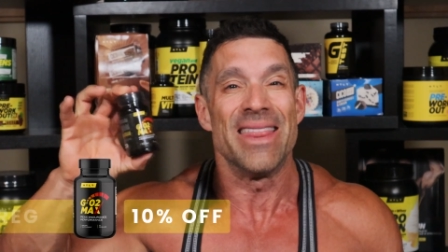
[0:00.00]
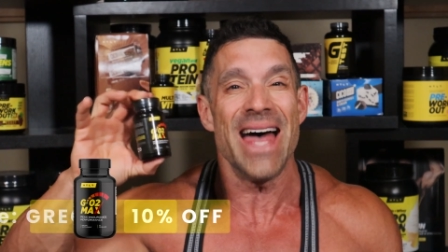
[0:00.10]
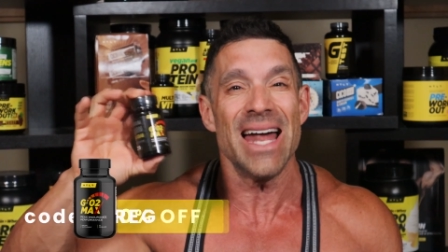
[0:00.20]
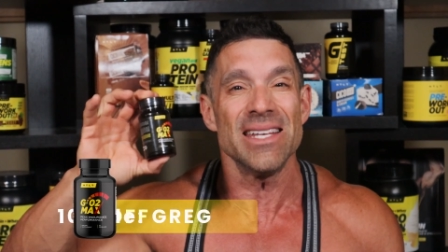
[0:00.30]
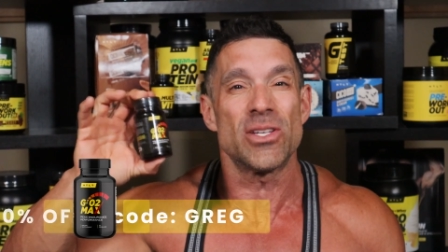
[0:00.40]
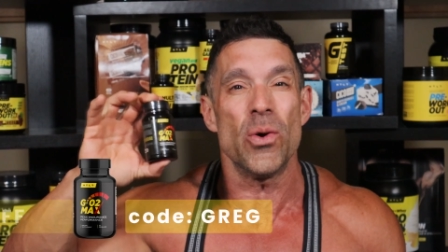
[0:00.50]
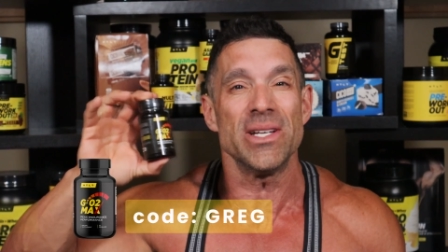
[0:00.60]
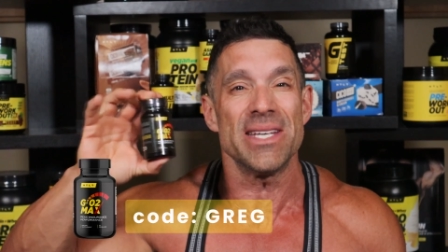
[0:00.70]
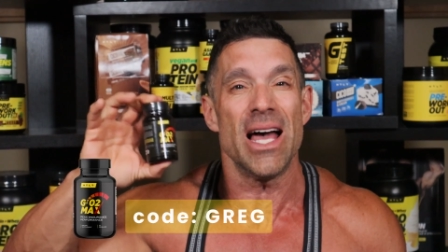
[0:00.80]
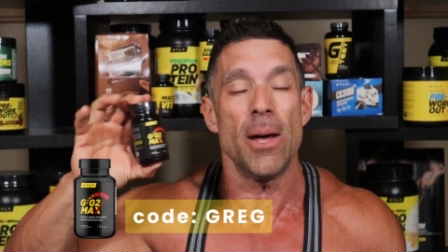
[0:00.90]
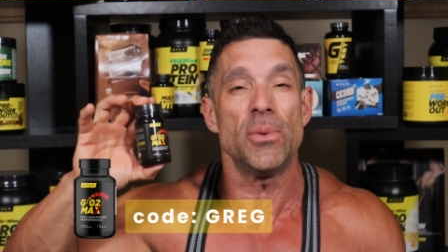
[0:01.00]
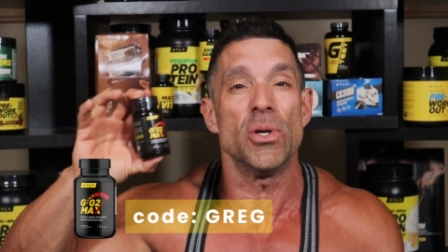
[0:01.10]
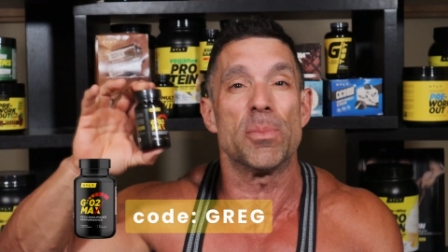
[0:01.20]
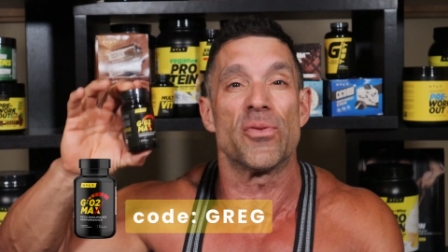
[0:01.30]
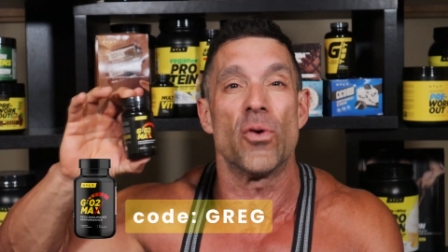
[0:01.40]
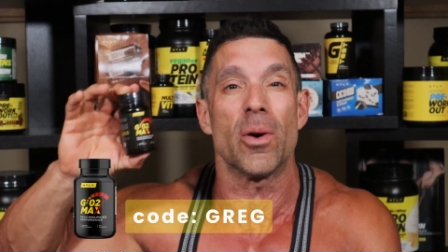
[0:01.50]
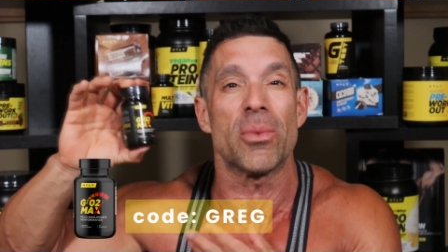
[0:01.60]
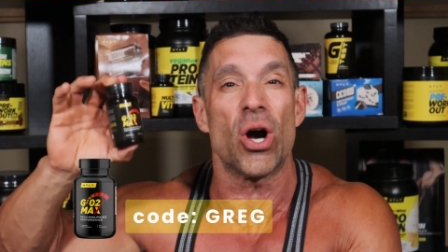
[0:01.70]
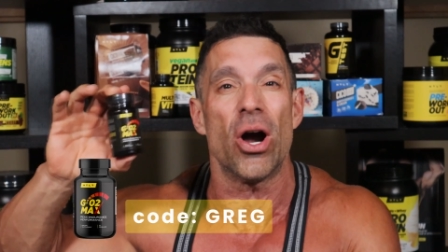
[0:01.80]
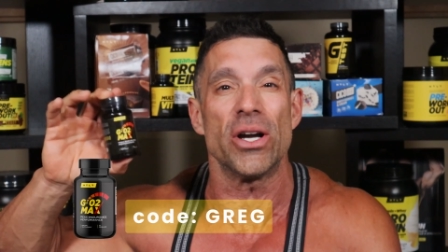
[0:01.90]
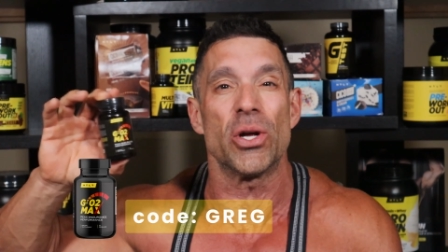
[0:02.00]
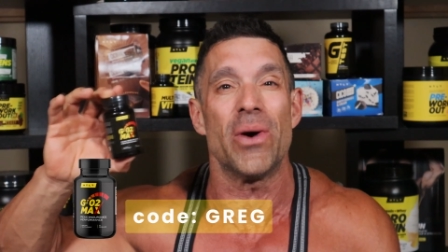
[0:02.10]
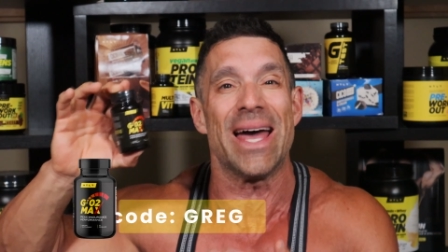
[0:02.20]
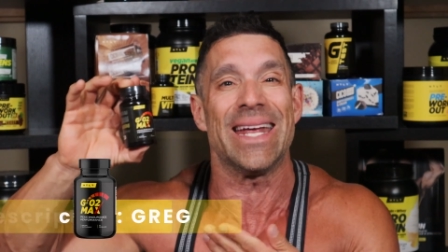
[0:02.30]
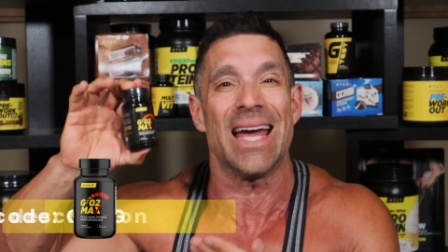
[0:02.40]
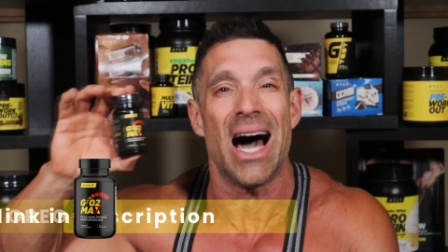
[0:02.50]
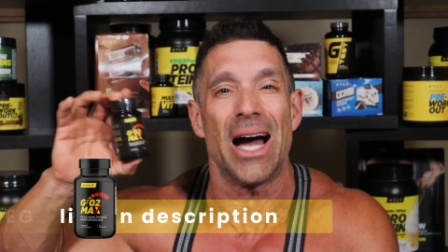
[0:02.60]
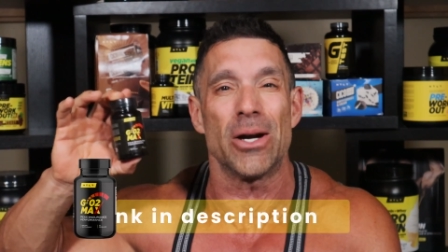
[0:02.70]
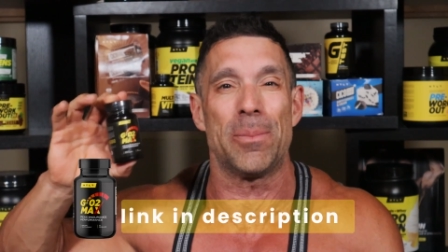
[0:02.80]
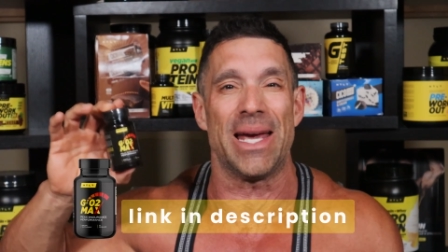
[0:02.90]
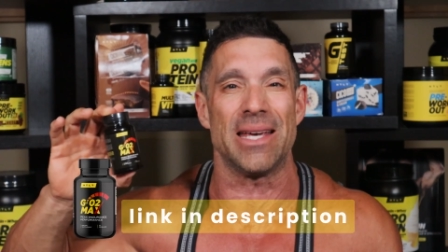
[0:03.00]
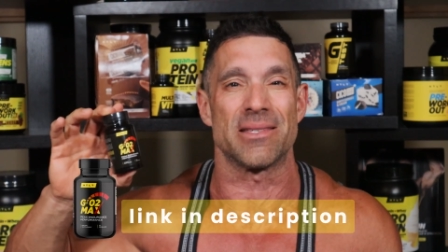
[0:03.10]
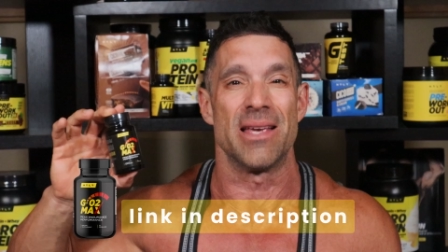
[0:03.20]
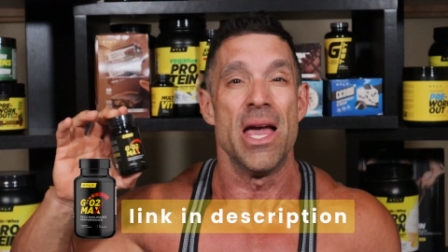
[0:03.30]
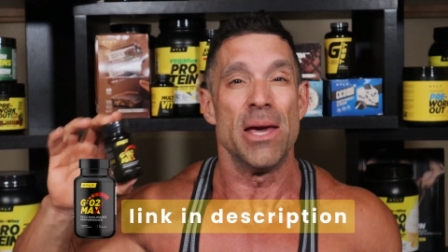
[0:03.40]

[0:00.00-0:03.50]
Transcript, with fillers: that is going to help you to perform cardio at a higher pace.